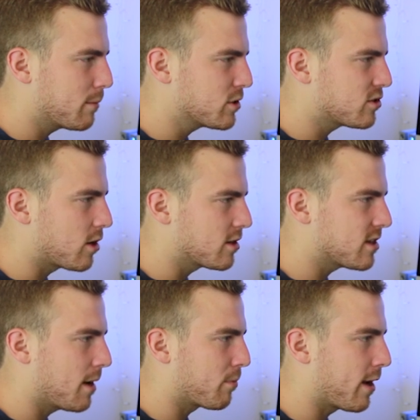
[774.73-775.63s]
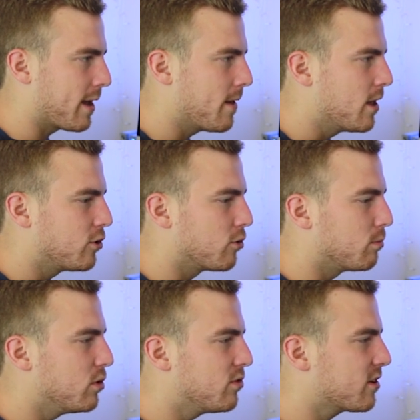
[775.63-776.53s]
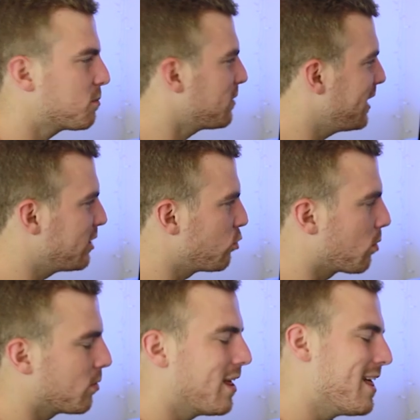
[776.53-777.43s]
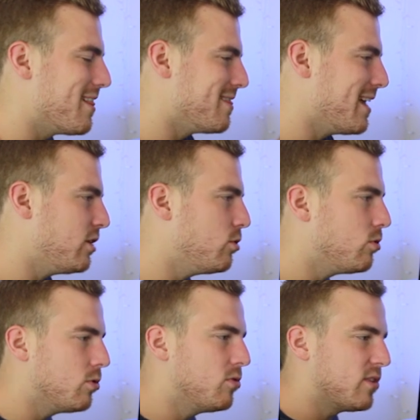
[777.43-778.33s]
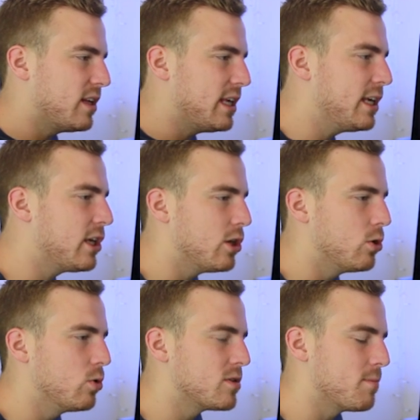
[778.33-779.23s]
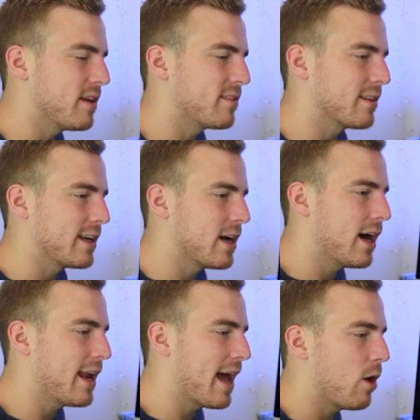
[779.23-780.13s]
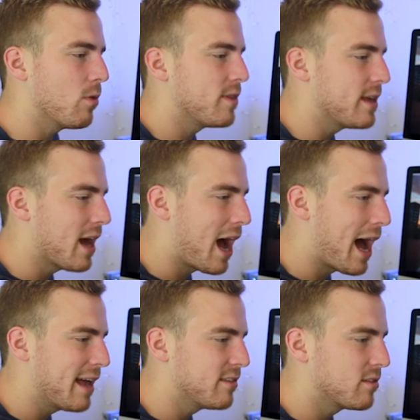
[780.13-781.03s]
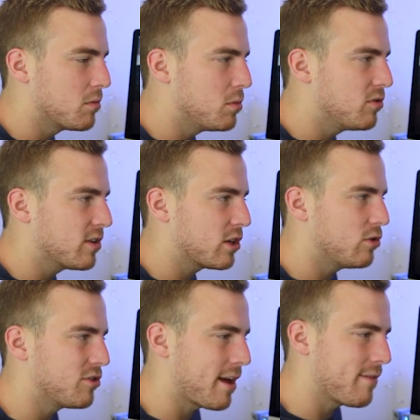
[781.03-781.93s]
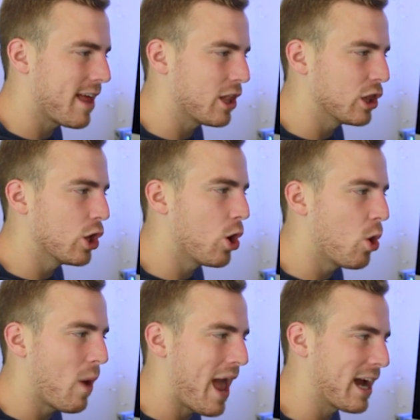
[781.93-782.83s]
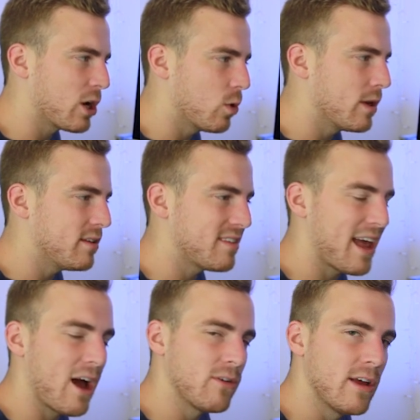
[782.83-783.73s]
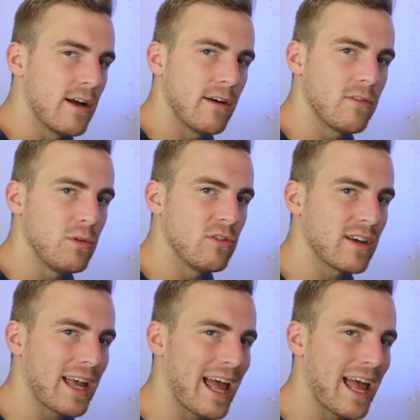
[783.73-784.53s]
starts upright, your music's playing normal, then you use an EQ to basically cut out the highs of the music. You just have that low, echoey sound of the music,